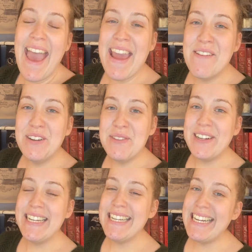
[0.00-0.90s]

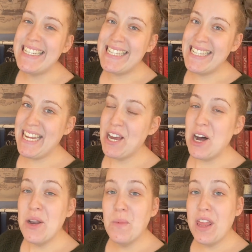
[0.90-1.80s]
everyone, it's
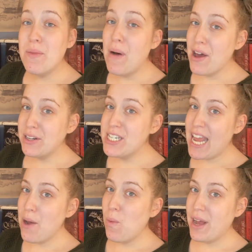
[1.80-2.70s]
Dion with Modern
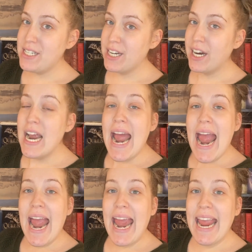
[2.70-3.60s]
Day Wonder,
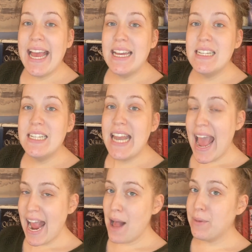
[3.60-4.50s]
and
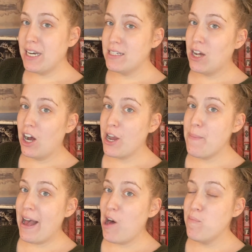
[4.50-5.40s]
today I'm going to talk
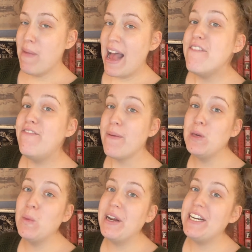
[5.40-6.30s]
about my
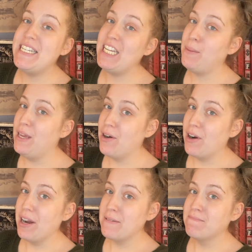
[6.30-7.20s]
February TBR.